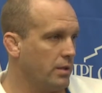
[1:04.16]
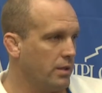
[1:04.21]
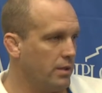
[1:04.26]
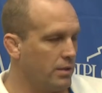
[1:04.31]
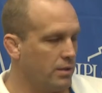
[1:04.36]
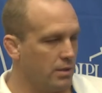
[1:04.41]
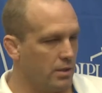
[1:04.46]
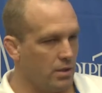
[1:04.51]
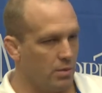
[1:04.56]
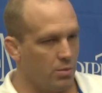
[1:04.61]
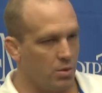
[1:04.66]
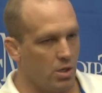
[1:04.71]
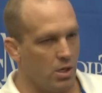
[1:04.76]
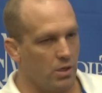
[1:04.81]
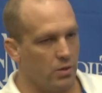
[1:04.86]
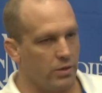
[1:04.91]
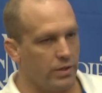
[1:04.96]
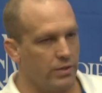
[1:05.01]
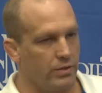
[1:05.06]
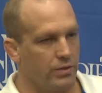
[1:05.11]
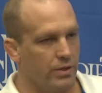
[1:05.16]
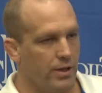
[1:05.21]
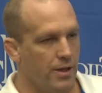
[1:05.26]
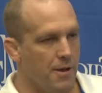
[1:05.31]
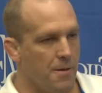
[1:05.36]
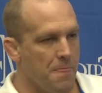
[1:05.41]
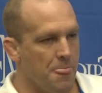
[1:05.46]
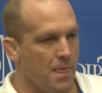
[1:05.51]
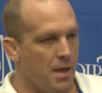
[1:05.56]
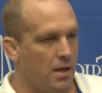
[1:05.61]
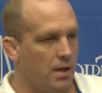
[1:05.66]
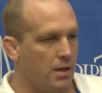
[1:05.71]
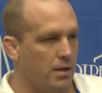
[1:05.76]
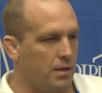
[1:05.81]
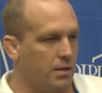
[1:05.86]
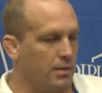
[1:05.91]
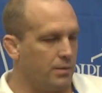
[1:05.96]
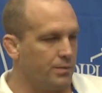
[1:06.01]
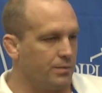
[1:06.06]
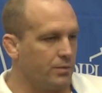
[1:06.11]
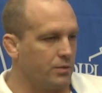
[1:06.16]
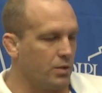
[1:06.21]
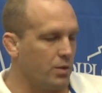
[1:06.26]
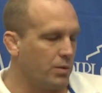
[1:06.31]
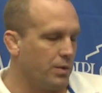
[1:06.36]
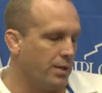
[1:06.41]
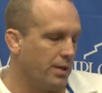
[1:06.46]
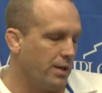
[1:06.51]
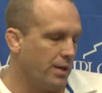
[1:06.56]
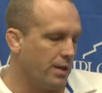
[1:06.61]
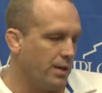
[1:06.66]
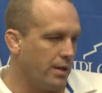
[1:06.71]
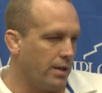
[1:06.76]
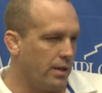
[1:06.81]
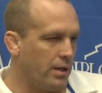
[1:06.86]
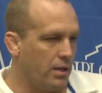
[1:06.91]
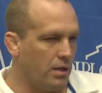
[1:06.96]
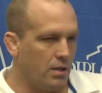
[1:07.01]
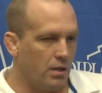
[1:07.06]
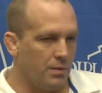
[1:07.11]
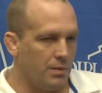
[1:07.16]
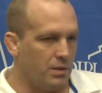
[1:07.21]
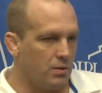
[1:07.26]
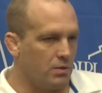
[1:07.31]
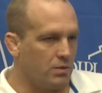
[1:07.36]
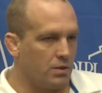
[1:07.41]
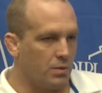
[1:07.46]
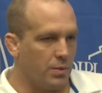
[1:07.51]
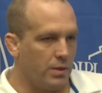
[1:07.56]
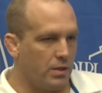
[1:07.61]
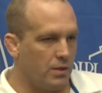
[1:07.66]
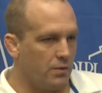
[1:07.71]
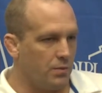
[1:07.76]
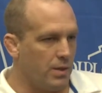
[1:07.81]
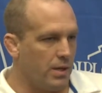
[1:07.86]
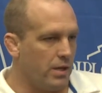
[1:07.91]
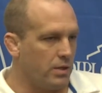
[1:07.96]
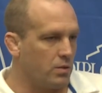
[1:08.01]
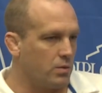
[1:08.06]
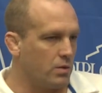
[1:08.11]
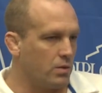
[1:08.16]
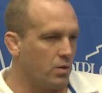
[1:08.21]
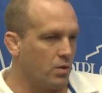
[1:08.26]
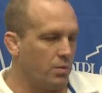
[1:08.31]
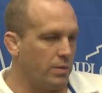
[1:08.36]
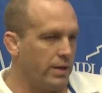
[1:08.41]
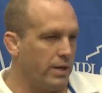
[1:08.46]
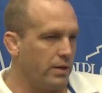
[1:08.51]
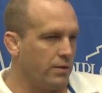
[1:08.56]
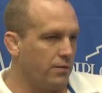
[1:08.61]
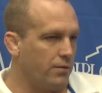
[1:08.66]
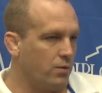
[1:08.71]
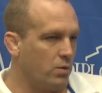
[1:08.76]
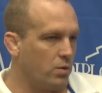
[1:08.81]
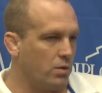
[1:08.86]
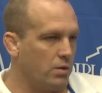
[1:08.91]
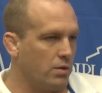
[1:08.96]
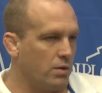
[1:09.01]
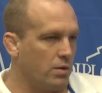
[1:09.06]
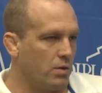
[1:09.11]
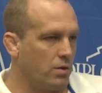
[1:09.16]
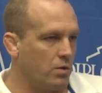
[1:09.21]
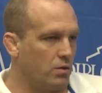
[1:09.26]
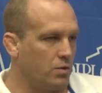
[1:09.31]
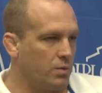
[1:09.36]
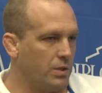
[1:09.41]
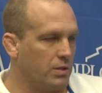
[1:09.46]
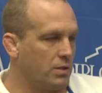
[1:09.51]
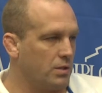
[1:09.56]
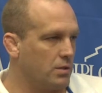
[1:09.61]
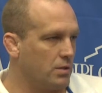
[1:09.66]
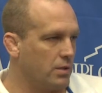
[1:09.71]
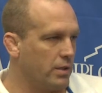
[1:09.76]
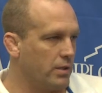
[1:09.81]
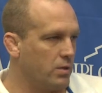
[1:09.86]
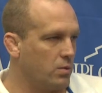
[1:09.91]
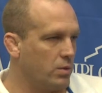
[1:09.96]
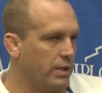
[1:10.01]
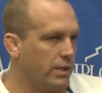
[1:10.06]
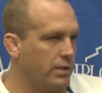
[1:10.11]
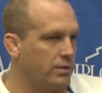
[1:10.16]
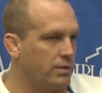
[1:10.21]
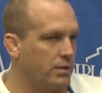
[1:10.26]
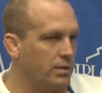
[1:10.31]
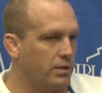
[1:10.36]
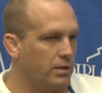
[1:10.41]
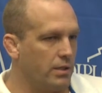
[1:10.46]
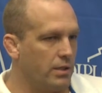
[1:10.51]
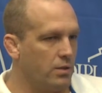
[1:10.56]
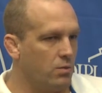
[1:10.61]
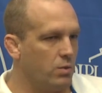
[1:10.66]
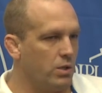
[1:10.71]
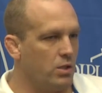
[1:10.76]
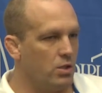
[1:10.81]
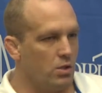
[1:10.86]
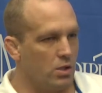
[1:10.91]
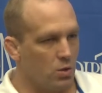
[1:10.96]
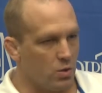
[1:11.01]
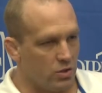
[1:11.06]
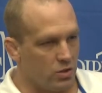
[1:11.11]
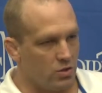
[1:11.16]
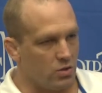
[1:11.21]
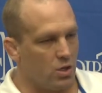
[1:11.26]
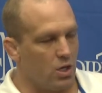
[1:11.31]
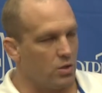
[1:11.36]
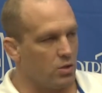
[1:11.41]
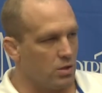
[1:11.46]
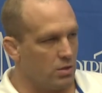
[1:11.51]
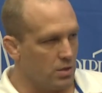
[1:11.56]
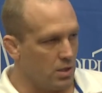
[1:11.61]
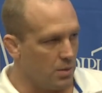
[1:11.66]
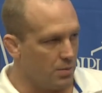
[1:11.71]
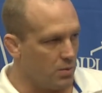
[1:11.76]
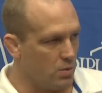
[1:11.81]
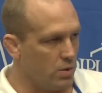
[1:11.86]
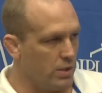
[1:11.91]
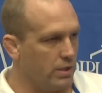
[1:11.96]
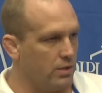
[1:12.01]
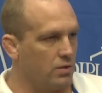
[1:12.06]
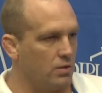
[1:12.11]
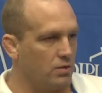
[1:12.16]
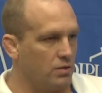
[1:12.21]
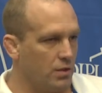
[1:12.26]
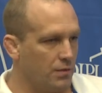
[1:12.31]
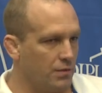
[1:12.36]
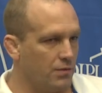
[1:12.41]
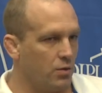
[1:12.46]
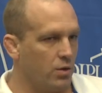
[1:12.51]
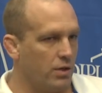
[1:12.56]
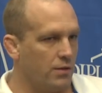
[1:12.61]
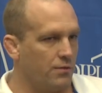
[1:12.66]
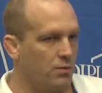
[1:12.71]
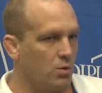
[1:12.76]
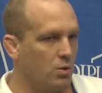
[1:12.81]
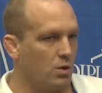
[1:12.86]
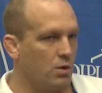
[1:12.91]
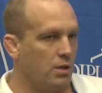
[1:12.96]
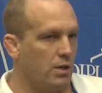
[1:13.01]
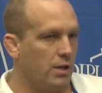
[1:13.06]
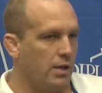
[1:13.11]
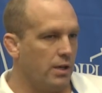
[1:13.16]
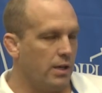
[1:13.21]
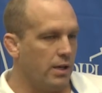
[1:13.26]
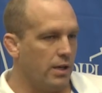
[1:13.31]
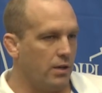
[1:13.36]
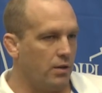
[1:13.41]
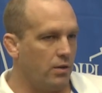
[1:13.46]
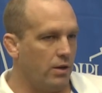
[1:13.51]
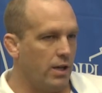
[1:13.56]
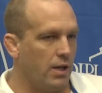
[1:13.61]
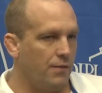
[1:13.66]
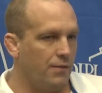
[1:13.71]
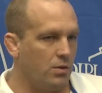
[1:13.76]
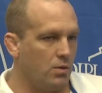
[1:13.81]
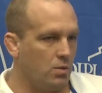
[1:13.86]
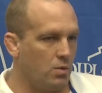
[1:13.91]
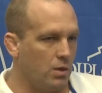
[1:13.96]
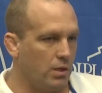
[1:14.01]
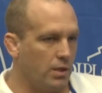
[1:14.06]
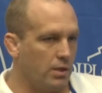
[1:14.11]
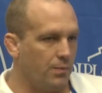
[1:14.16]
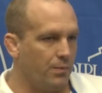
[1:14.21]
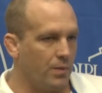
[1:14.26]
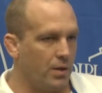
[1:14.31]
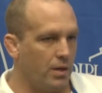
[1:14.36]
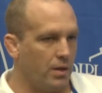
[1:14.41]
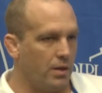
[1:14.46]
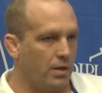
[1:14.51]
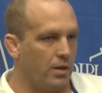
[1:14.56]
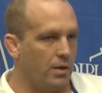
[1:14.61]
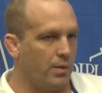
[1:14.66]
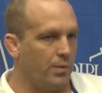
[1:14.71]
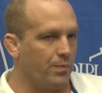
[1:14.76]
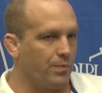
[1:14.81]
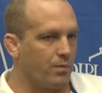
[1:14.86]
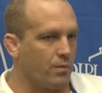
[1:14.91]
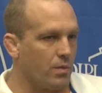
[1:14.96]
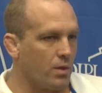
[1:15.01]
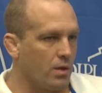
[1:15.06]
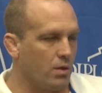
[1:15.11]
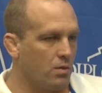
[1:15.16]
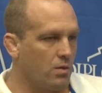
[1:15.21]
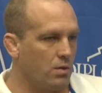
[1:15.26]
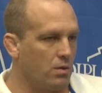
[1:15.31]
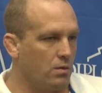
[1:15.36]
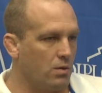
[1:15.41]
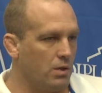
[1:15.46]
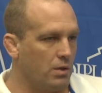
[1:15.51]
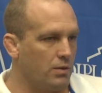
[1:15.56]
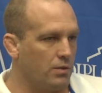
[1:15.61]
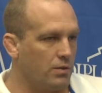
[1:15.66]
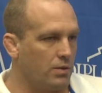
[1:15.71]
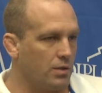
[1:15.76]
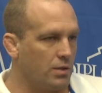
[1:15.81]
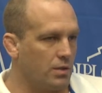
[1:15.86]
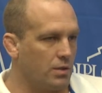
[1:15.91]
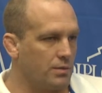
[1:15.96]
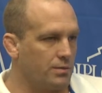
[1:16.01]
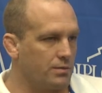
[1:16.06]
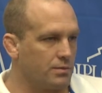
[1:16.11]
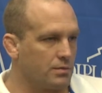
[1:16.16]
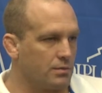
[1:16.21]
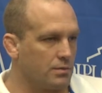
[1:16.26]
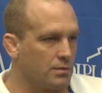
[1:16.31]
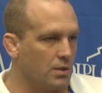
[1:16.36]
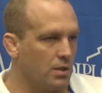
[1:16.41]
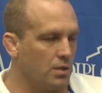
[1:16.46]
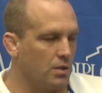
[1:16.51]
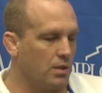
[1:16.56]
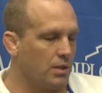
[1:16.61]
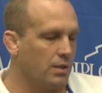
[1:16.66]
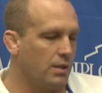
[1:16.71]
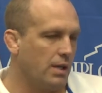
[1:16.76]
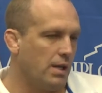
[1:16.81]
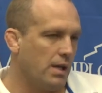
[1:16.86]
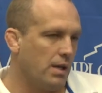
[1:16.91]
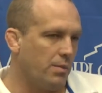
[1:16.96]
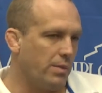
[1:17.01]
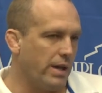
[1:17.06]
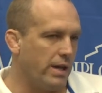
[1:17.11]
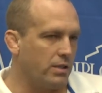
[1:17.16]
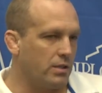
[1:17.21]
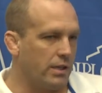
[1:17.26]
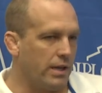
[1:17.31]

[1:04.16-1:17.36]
and progress. It was a competitive match. We were going back and forth, especially at the lighter weights, and we knew they were stronger at the upper weights, or 74, 84, and their heavyweight was. Match